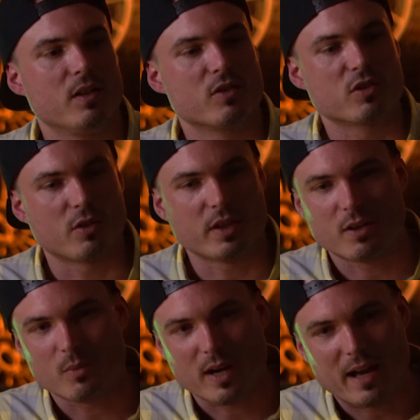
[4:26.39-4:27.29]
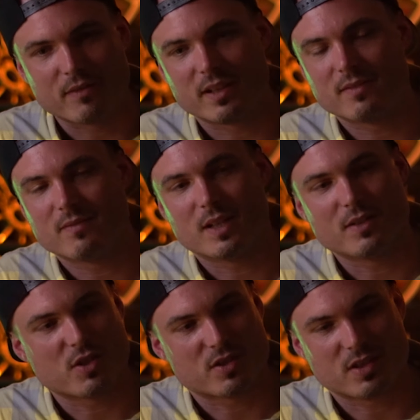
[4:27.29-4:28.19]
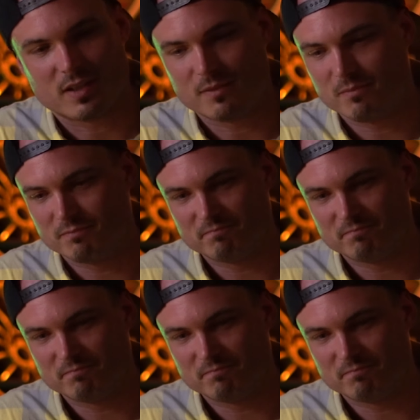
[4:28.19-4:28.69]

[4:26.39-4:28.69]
So, you know, we're having a, a just a